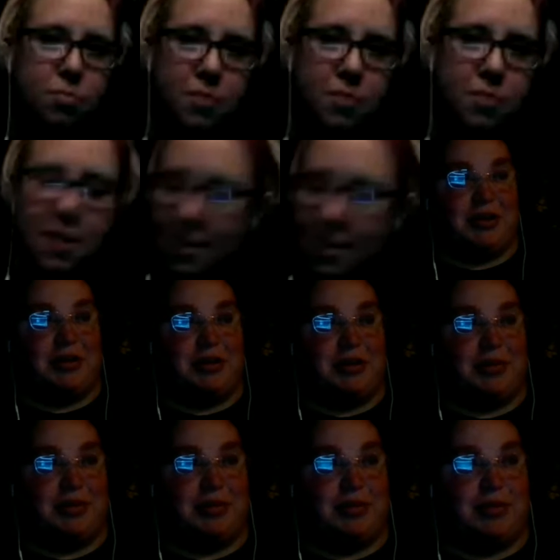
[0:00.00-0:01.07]
Good.
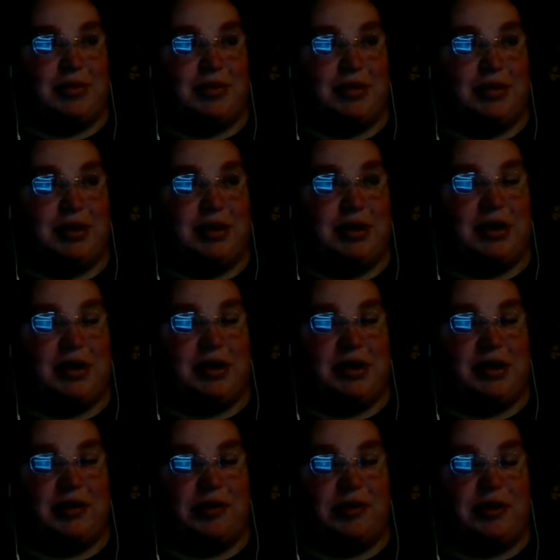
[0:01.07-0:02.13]
And I
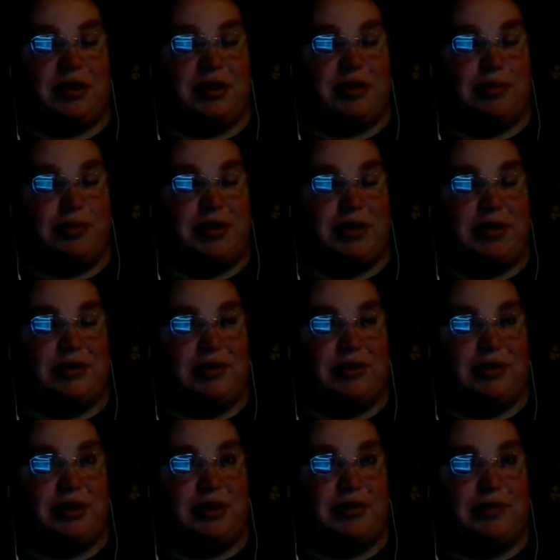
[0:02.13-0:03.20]
understand your week
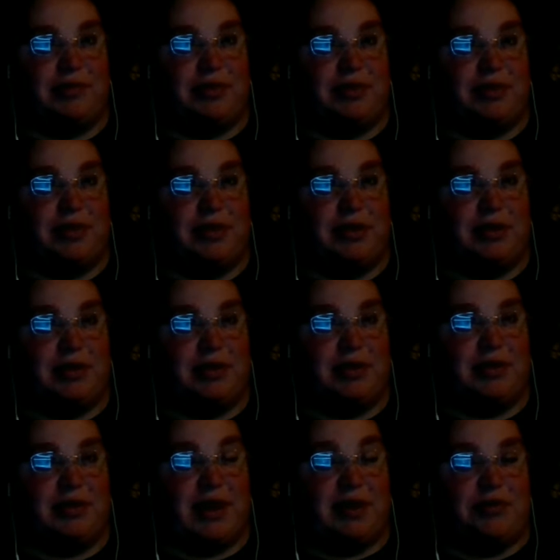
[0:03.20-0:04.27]
started off with a
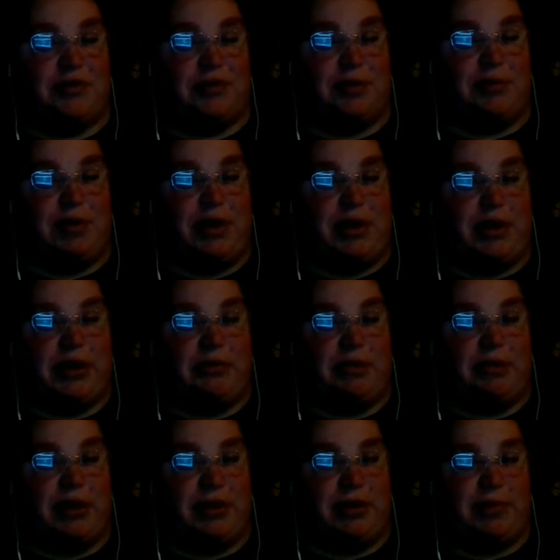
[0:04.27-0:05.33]
tax-free weekend,
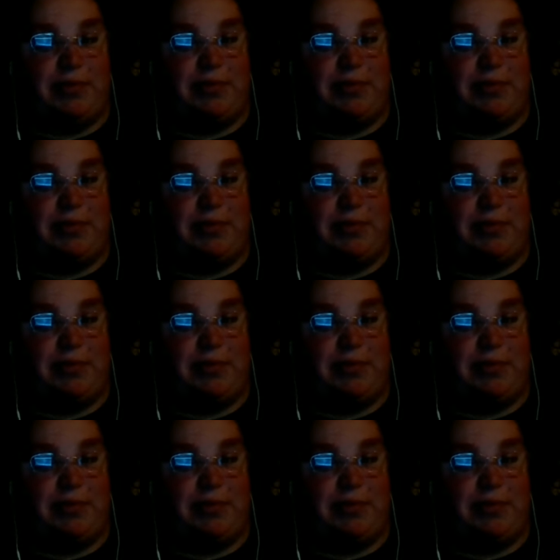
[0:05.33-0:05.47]
right?